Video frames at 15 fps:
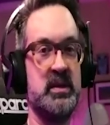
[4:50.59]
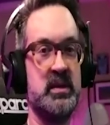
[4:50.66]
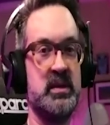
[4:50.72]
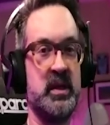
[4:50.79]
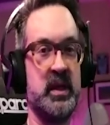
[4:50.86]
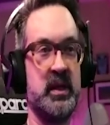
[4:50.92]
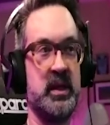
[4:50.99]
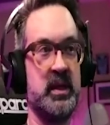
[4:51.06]

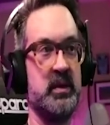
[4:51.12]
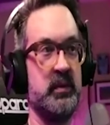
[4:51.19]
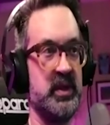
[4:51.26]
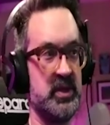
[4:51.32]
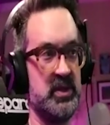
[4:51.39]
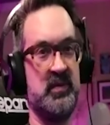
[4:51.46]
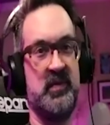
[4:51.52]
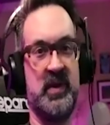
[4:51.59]
Like uh, we
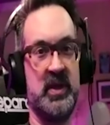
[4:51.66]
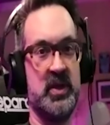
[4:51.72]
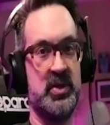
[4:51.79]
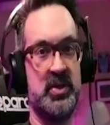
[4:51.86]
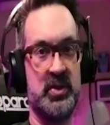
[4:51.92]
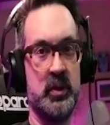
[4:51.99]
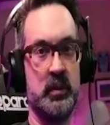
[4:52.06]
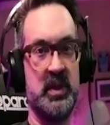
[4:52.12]
just finished
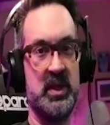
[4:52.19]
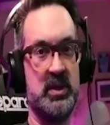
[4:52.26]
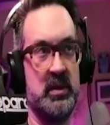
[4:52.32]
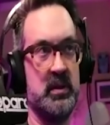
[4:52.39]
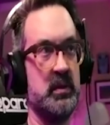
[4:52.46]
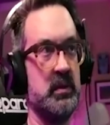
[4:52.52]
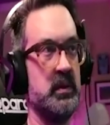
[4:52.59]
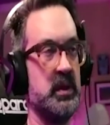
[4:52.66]

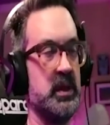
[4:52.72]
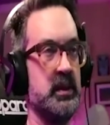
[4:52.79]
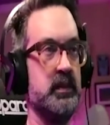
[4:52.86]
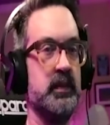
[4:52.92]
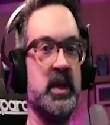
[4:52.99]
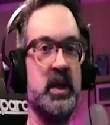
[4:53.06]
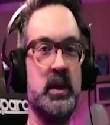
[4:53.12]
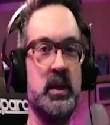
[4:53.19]
Scooby-Doo, and
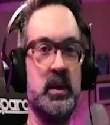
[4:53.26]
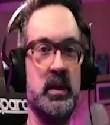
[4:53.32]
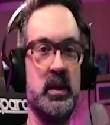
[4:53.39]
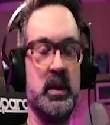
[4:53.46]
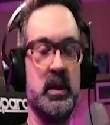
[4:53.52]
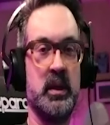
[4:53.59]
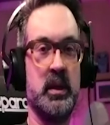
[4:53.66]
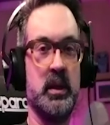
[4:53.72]

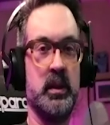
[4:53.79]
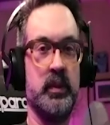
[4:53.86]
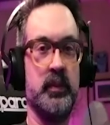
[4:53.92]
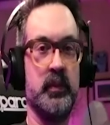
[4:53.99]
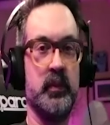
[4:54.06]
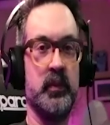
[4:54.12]
um,